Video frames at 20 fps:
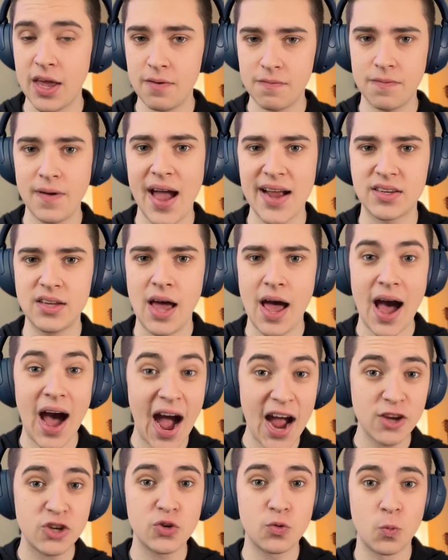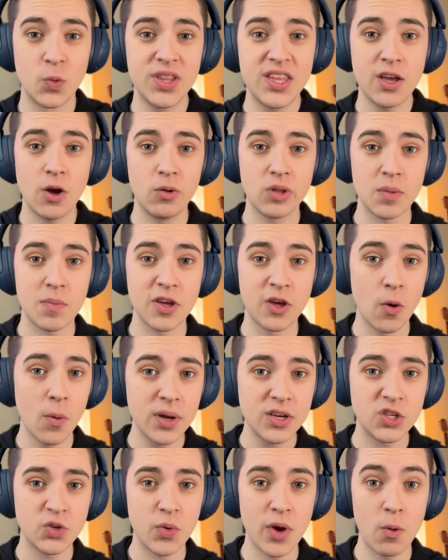In fact, I should really only be
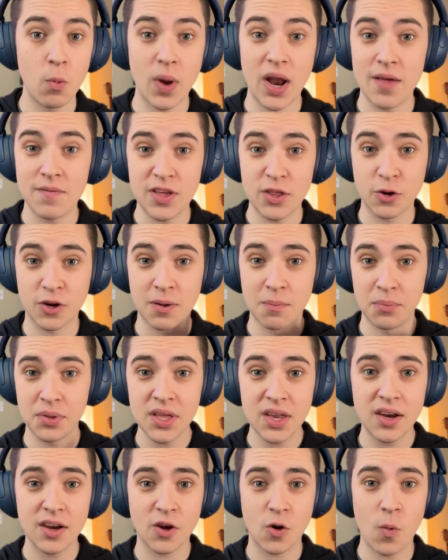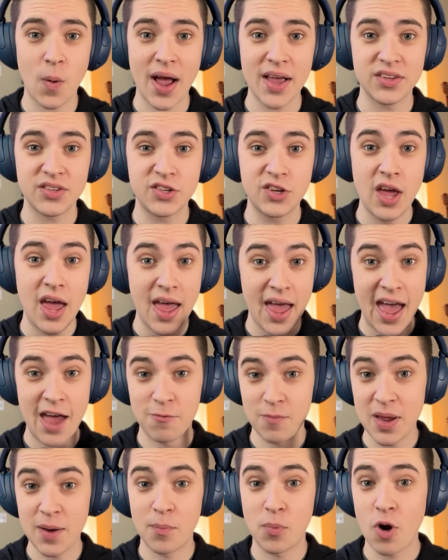going to it when I've either completed a quest,
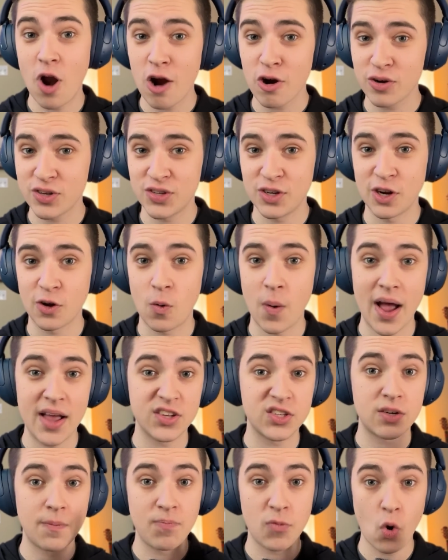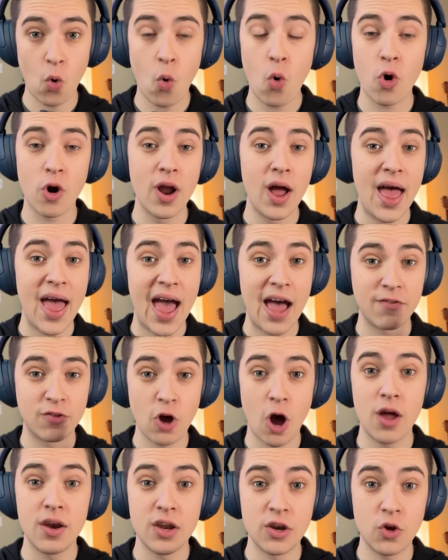have made progress on a quest, or have
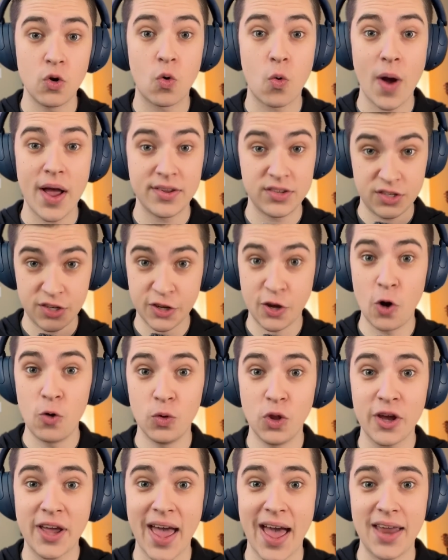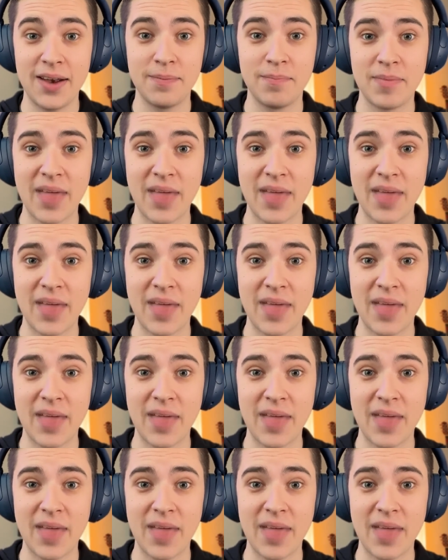gotten a new quest to go look at.